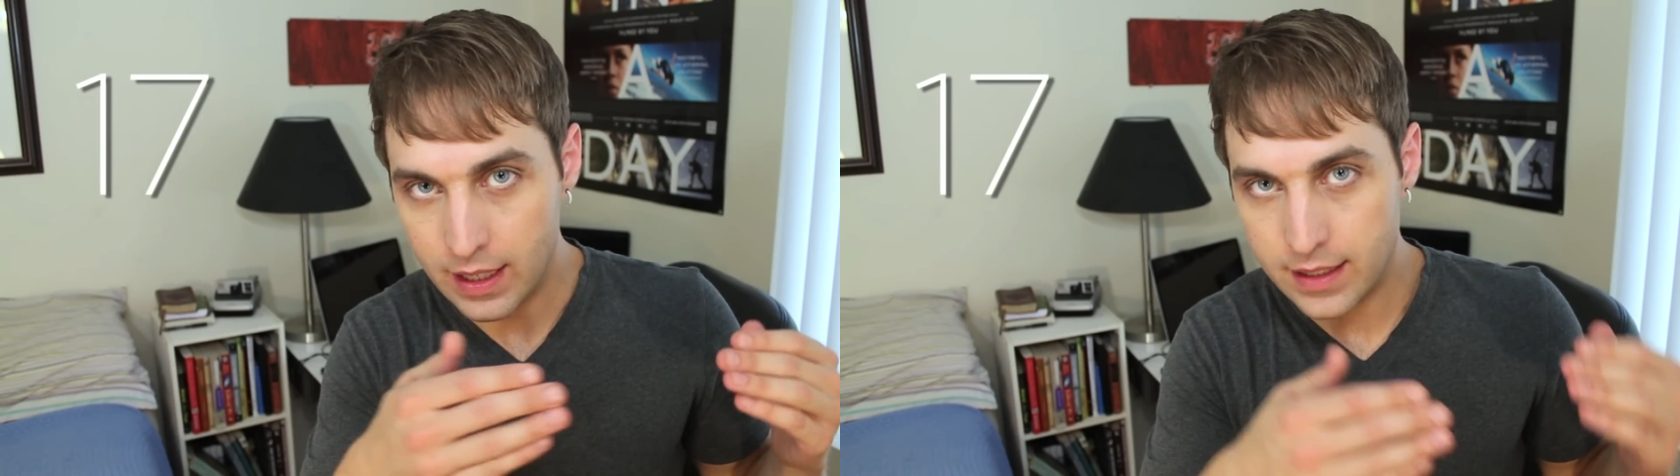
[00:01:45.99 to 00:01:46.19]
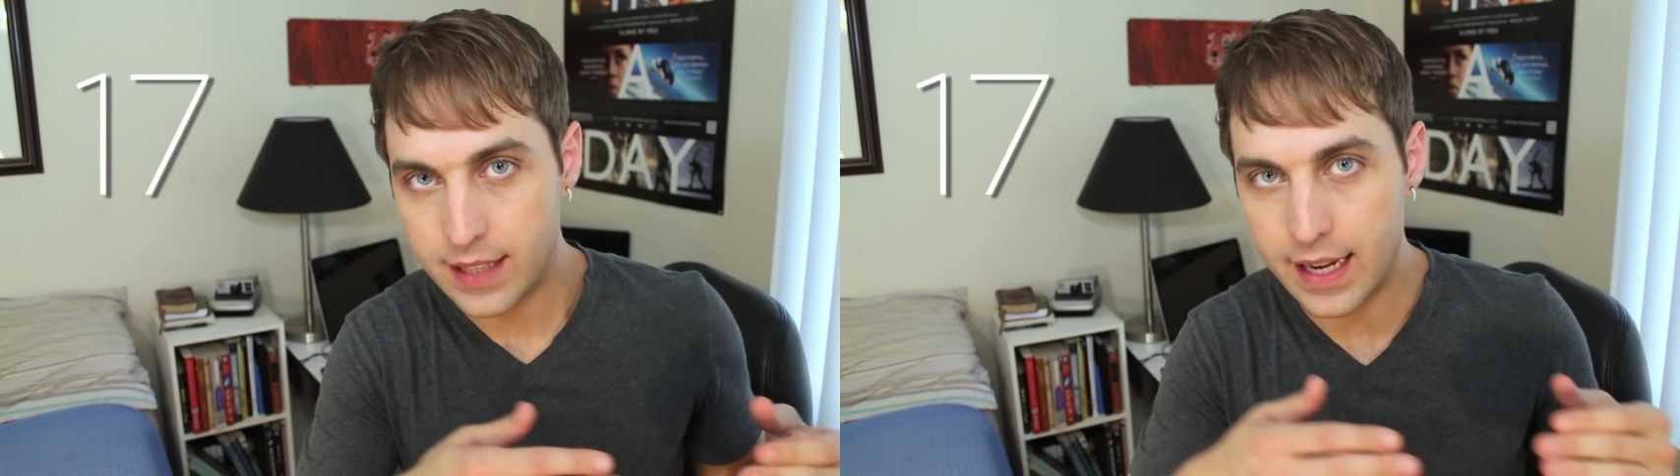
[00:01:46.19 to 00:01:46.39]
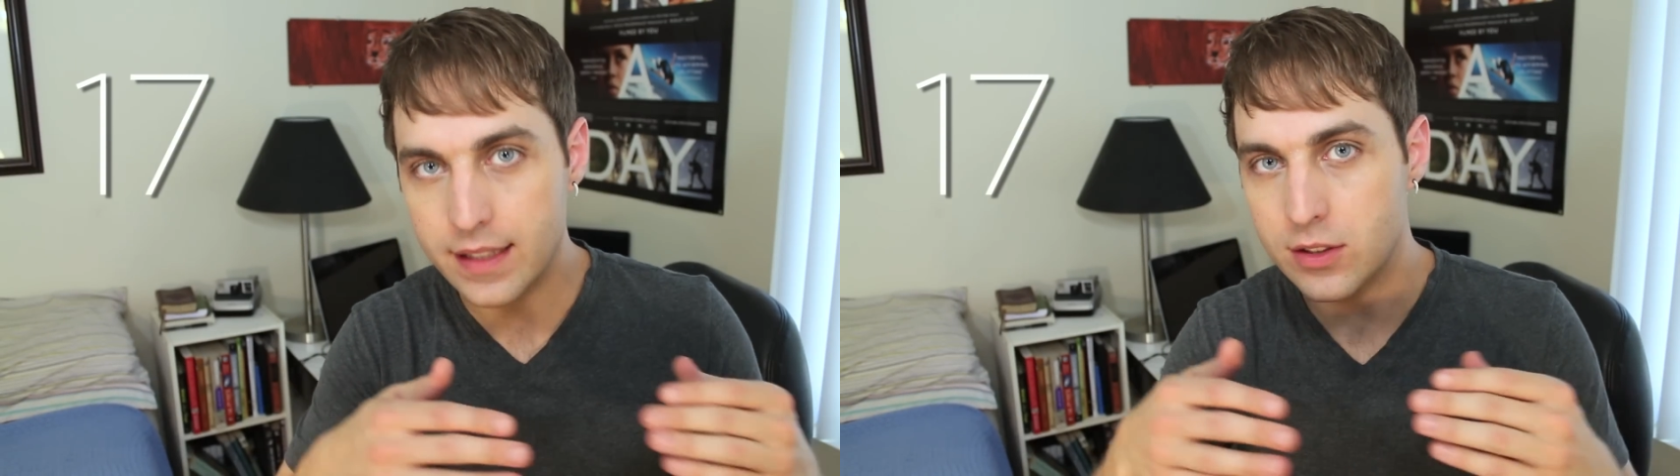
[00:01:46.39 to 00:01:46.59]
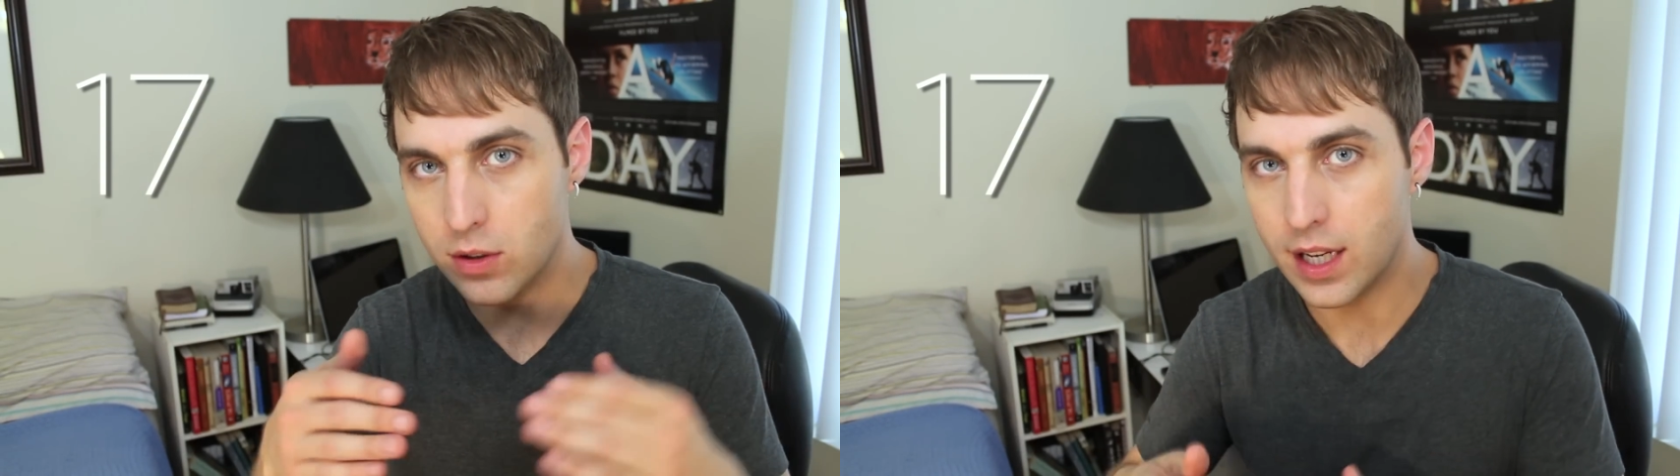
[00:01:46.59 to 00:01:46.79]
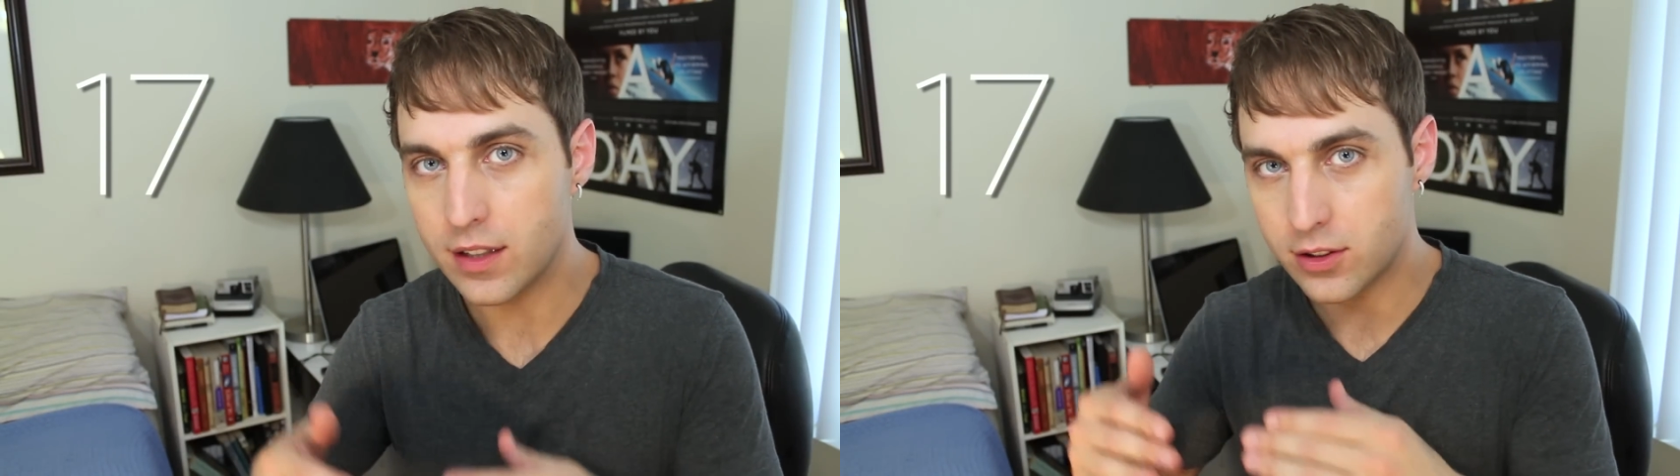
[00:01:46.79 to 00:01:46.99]
tasted or
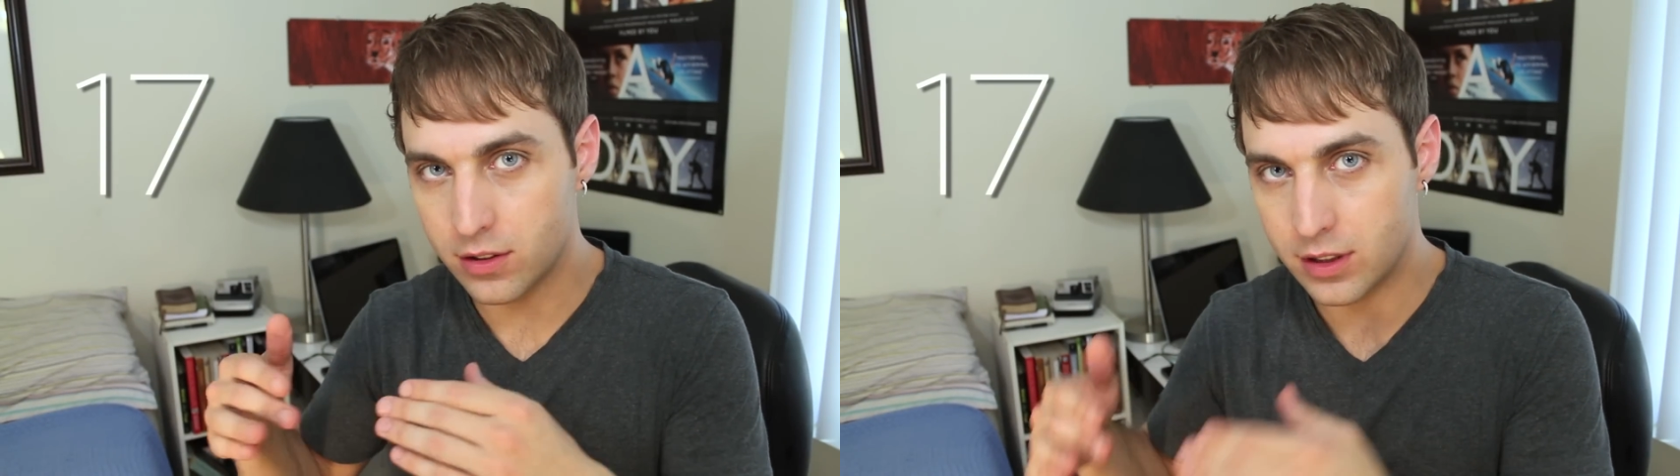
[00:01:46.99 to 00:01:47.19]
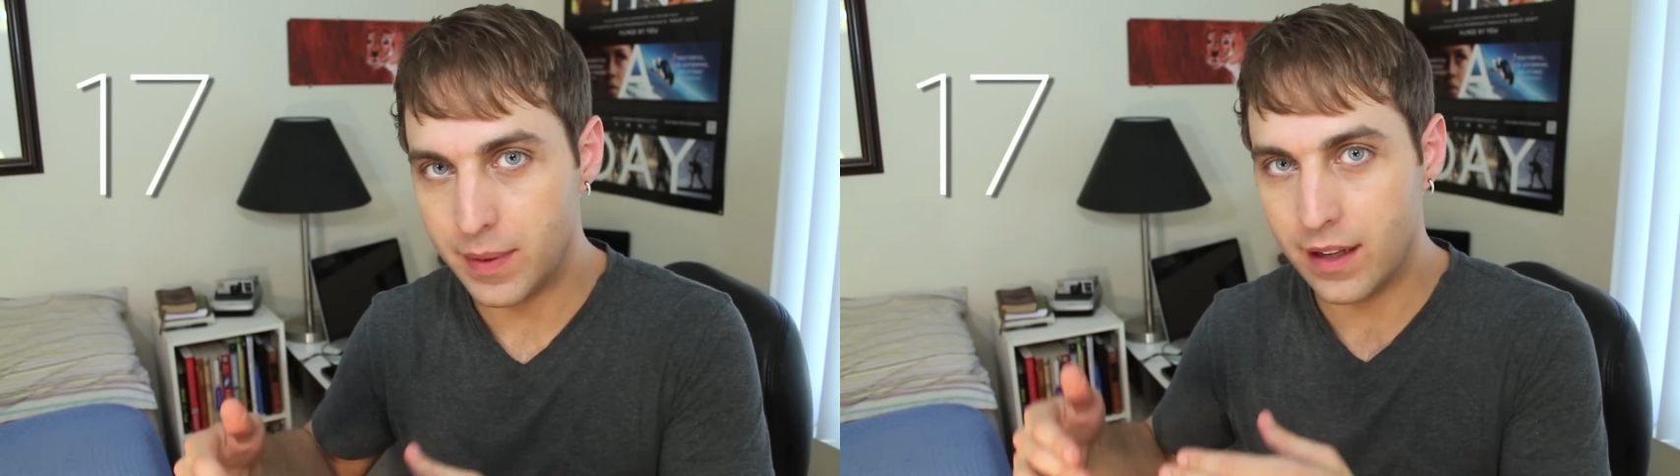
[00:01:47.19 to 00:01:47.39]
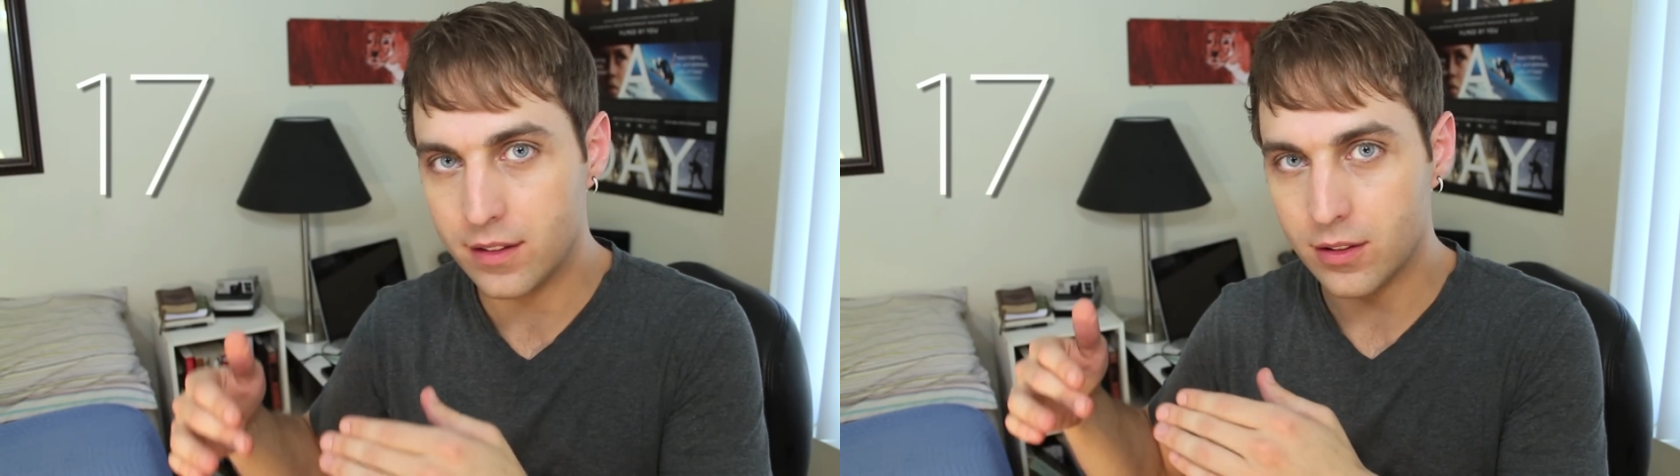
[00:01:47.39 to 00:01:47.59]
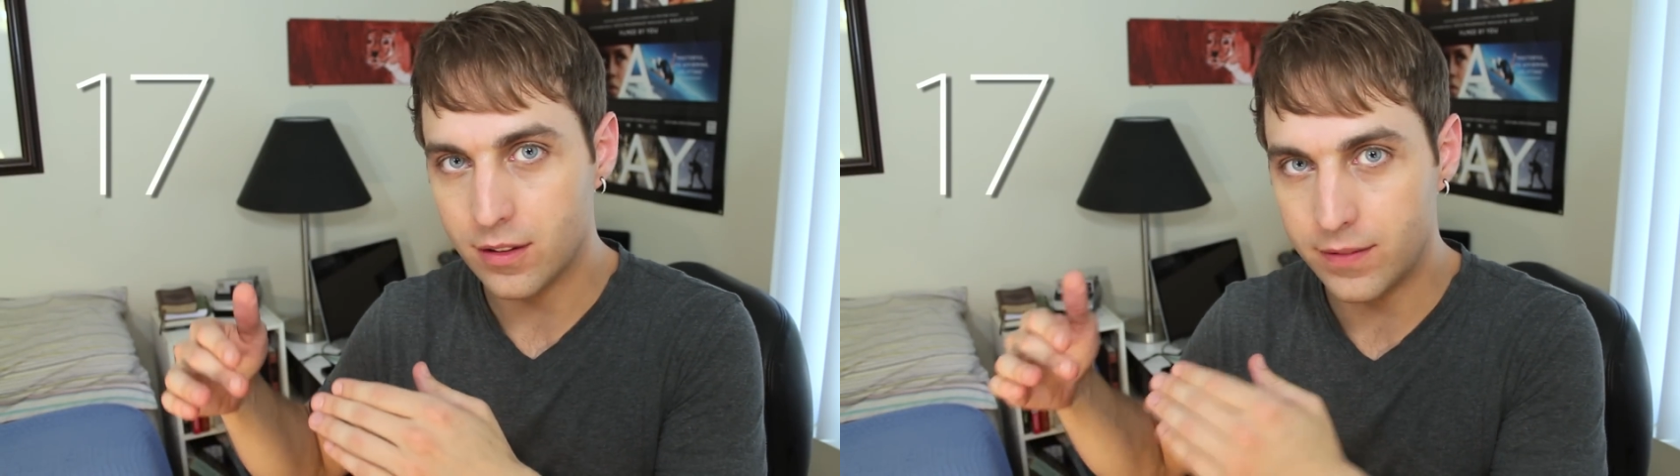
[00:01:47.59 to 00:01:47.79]
touched or smelled or